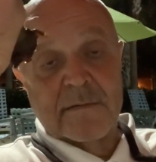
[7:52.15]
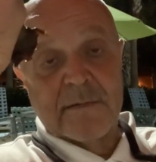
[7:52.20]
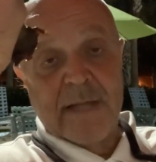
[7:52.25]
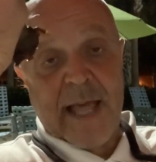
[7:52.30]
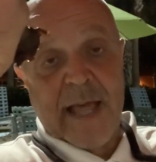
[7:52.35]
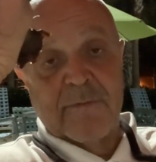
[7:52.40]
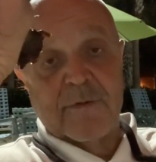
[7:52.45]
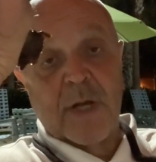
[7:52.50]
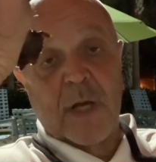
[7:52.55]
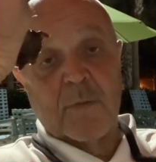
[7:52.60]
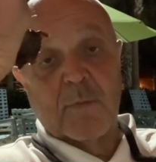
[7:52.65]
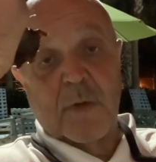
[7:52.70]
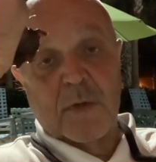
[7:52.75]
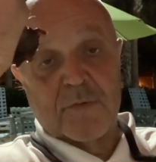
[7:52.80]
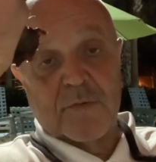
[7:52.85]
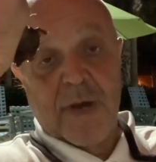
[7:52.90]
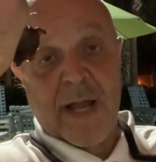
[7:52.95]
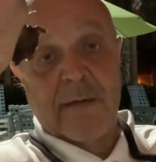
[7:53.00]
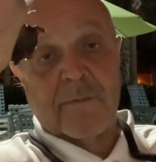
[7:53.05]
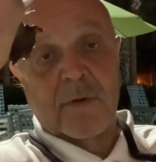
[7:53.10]
Have Gun Will
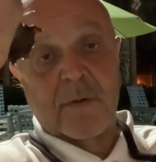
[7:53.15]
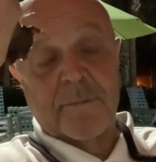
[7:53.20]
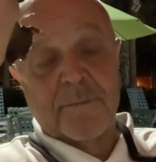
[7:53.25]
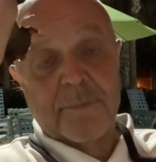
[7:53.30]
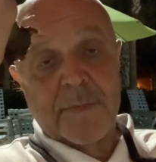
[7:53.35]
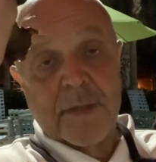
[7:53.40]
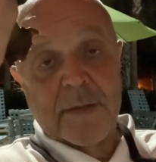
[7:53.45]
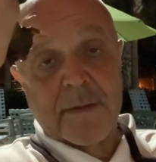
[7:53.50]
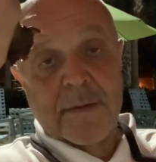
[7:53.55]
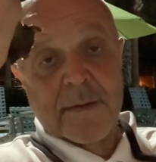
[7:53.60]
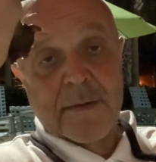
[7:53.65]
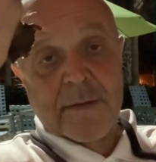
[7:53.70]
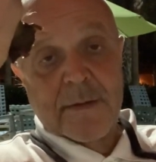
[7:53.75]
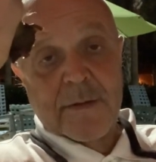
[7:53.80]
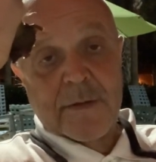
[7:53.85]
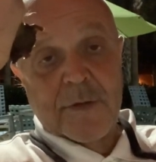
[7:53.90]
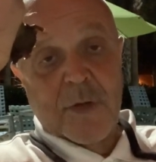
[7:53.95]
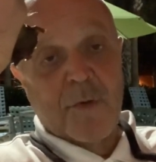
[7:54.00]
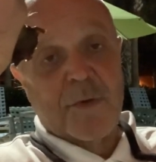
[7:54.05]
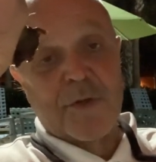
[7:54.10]
Travel,
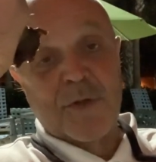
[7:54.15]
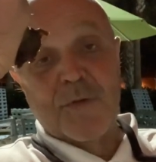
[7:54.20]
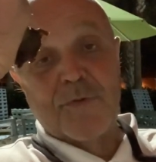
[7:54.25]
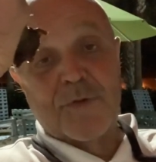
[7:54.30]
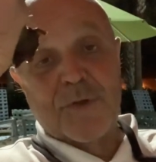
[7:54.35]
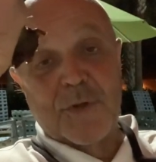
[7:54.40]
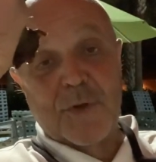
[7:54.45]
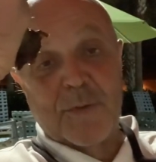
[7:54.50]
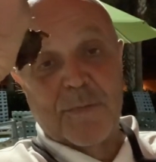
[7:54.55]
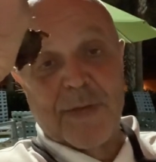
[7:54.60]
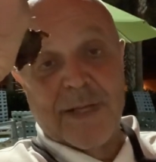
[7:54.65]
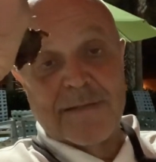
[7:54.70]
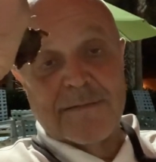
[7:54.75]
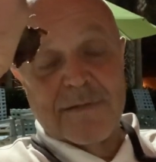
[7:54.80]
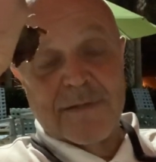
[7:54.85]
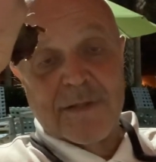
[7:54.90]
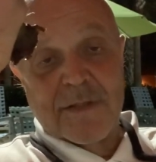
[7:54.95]
go to YouTube and